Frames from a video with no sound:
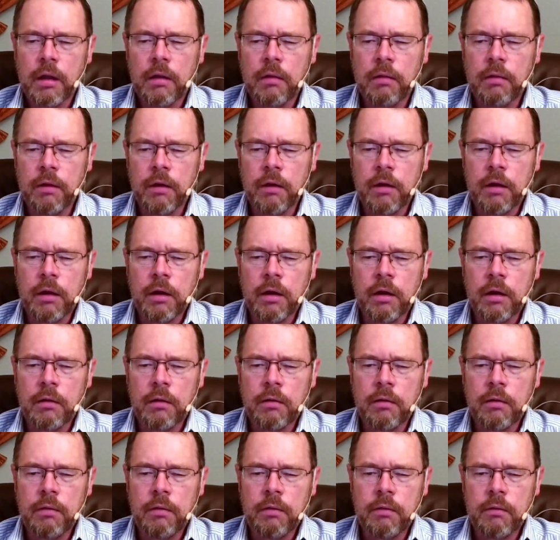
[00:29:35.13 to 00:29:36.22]

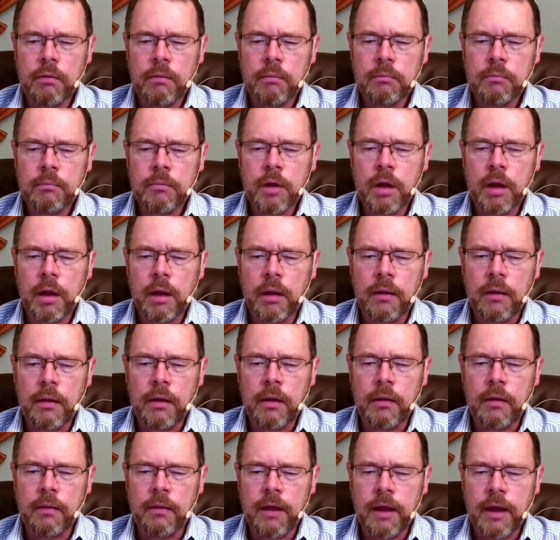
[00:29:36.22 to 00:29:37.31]
and
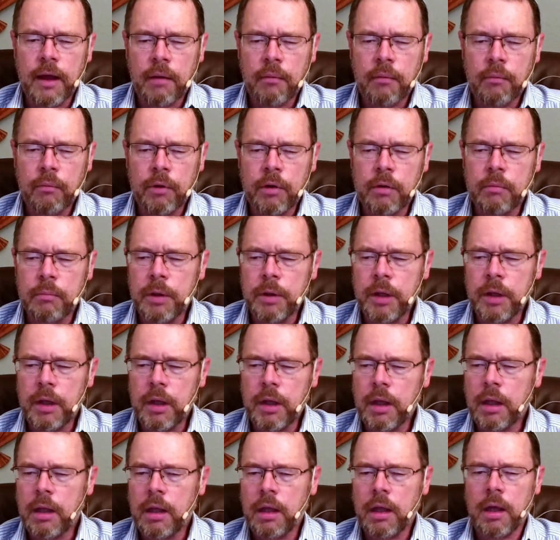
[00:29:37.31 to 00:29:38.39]
then that would
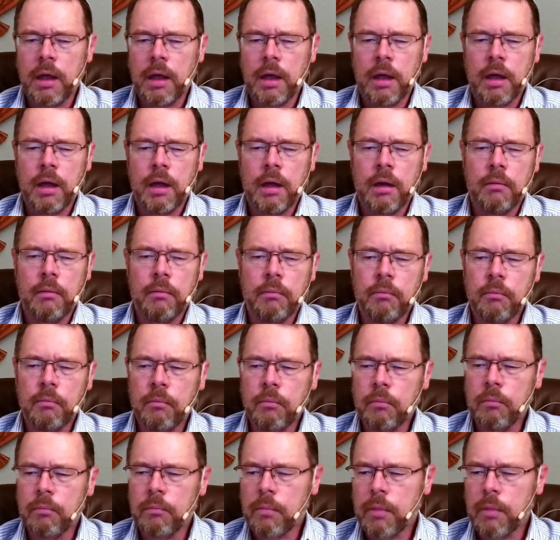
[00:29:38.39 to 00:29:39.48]
be
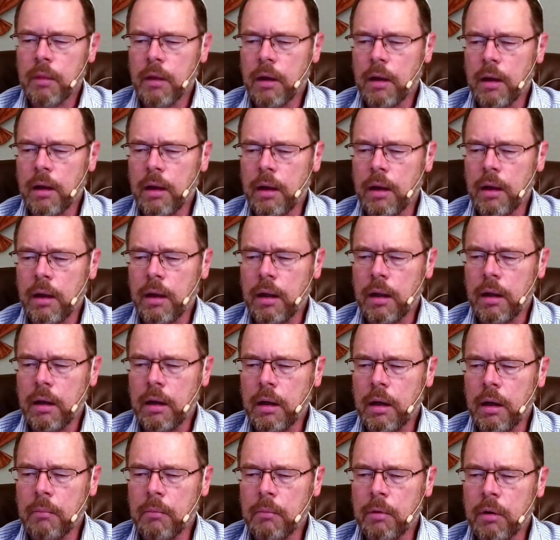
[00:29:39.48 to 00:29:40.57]

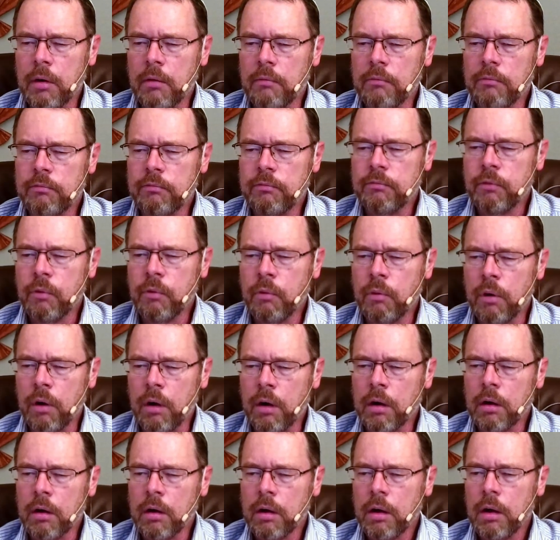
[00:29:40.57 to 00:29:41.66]
number
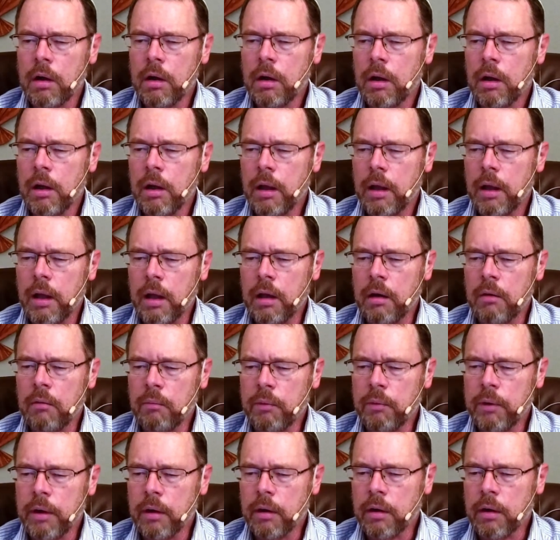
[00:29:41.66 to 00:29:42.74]
4, and
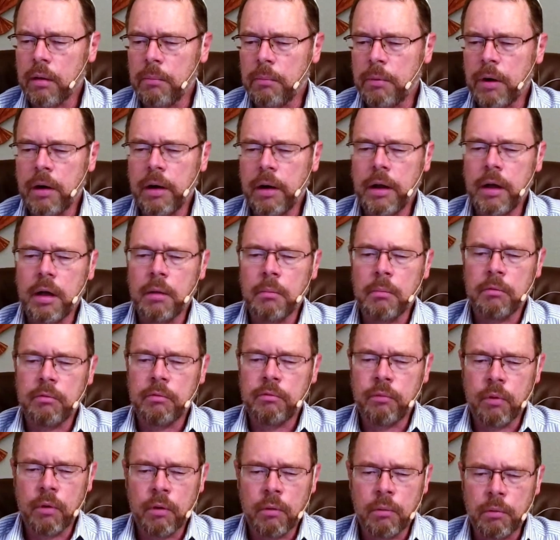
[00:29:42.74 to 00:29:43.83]
we are comparing number
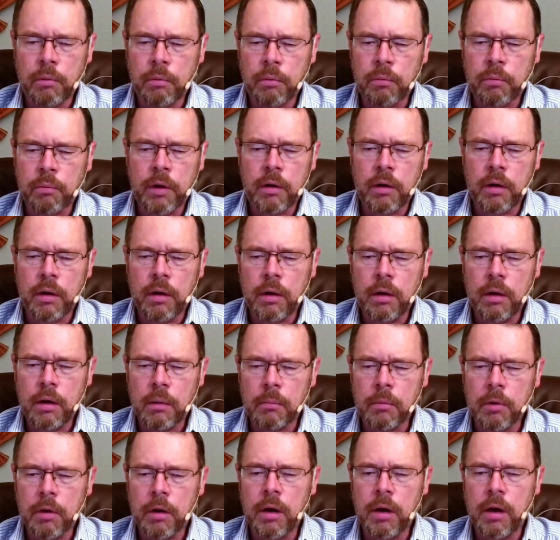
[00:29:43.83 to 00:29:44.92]
4 with
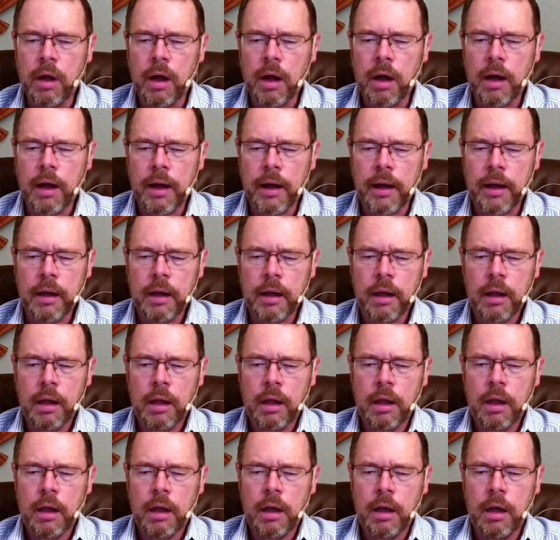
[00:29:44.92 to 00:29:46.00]
number 9.
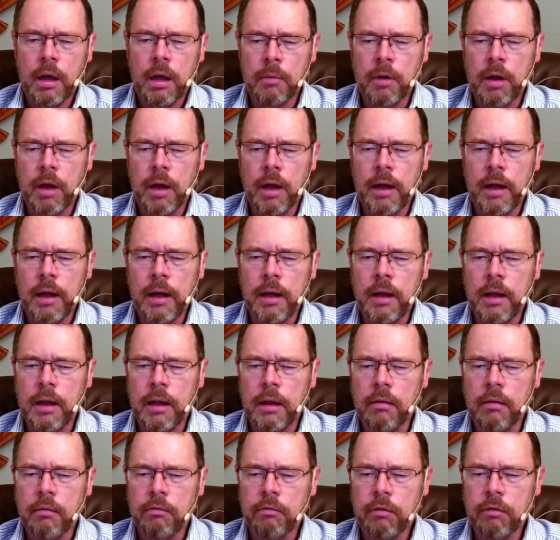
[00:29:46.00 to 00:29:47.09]
Number 9
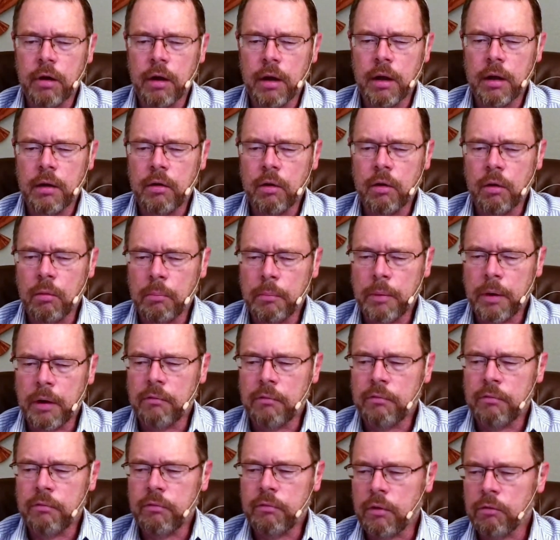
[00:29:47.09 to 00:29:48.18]
is don't
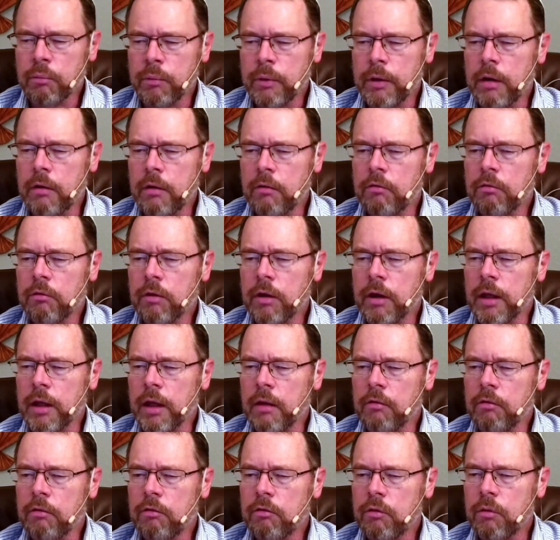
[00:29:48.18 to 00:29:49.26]
bear false witness
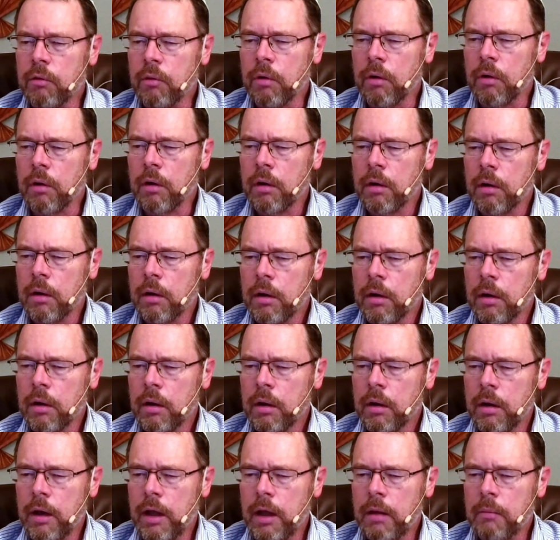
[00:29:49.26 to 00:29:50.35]
against your
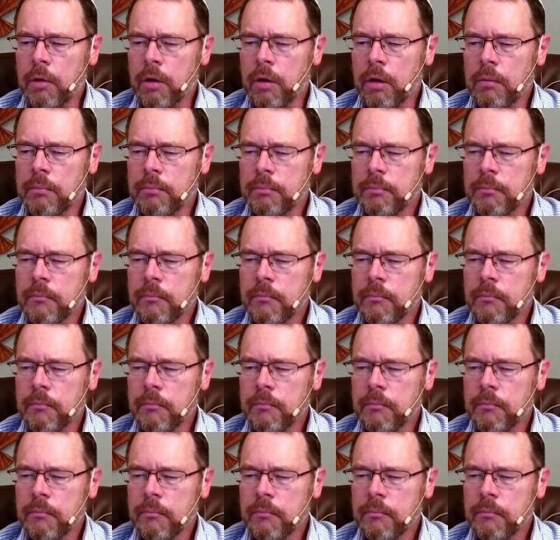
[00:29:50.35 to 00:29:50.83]
neighbor.